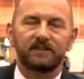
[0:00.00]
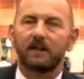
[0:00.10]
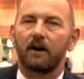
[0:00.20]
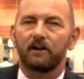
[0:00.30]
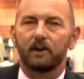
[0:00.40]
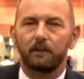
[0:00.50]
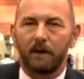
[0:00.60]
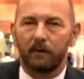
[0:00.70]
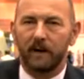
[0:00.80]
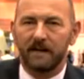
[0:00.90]
started your
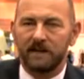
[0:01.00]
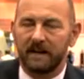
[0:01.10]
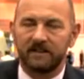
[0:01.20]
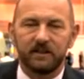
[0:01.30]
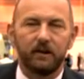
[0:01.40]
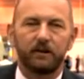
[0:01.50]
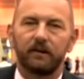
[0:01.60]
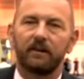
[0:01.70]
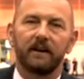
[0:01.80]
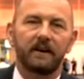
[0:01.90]
preparation on a tooth
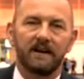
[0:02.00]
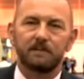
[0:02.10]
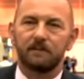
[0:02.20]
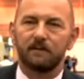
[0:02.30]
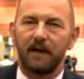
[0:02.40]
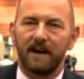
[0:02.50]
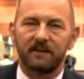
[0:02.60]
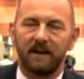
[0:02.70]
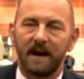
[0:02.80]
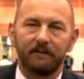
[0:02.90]
or the cusp is
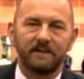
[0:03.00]
fractured off,